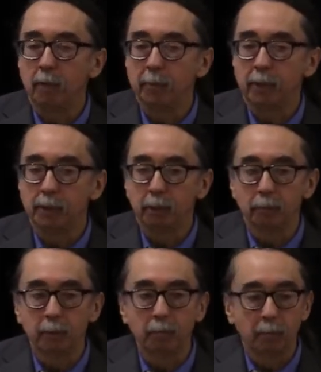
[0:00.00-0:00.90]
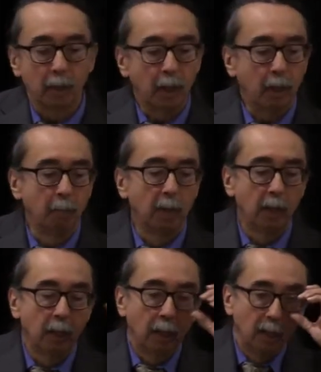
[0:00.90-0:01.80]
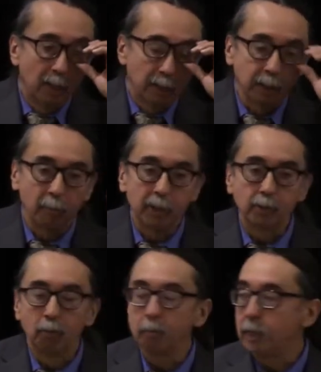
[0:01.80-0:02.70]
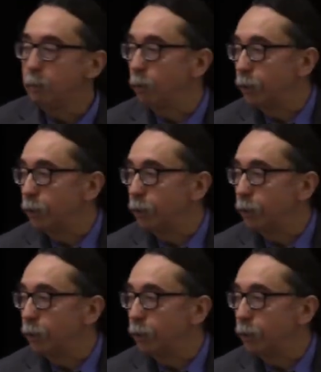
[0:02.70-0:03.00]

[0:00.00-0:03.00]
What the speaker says: women, and children. Some of these old people